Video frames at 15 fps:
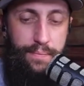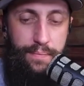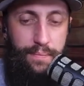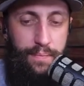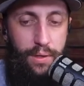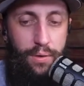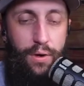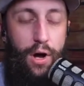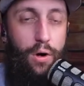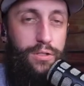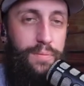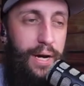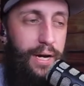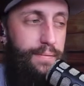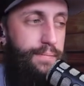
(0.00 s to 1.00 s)
Who knows,
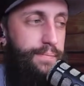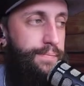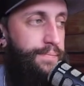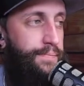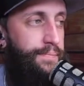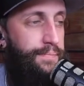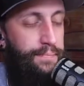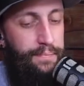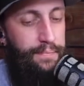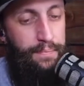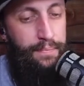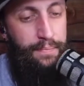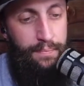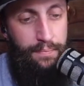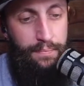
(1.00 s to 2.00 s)
man?
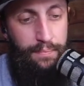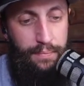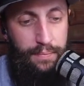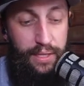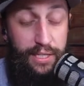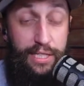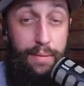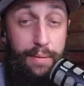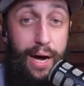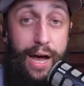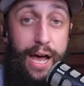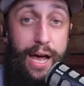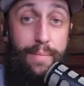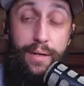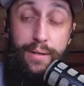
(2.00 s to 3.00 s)
It's in
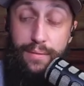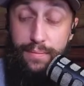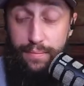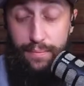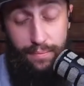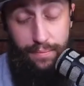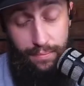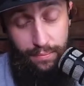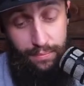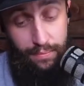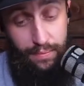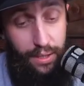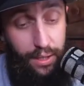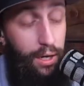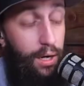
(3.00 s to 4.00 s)
Miami.
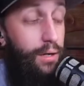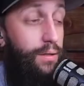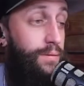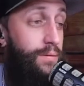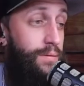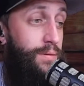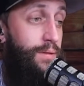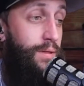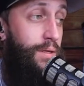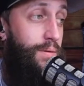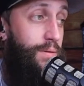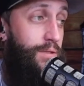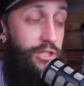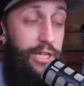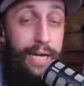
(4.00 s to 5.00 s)
You know?
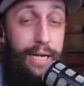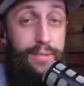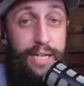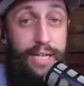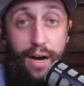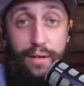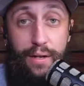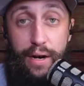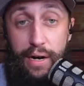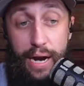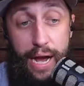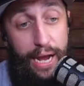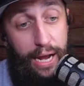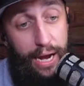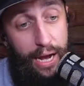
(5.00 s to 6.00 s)
Was James down there
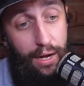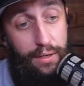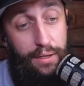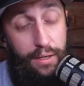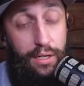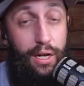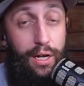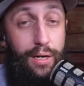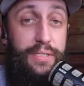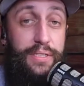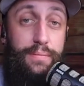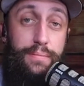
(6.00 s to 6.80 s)
hanging out in the clubs?